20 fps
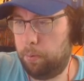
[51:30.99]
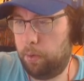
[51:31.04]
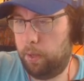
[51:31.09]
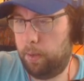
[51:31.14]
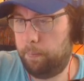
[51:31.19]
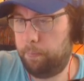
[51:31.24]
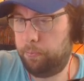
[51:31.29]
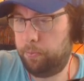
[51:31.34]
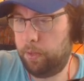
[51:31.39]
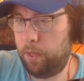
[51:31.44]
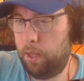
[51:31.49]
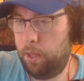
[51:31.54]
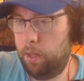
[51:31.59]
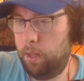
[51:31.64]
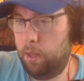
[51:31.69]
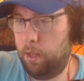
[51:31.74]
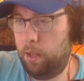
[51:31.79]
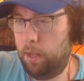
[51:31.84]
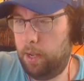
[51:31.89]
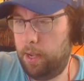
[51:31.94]
But
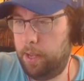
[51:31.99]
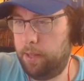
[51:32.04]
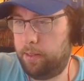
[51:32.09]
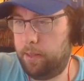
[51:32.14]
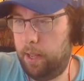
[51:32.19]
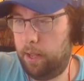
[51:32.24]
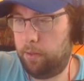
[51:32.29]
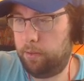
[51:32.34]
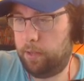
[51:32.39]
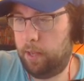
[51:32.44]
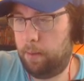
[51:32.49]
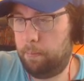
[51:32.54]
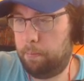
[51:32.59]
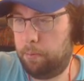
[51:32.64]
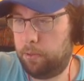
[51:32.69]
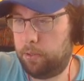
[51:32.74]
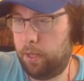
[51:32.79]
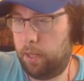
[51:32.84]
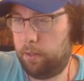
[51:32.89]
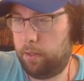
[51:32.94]
ETH down
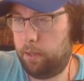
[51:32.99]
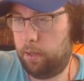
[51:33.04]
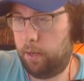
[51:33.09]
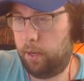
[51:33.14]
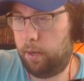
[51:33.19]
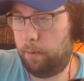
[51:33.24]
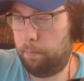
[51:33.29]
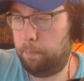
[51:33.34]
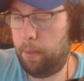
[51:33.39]
10% today.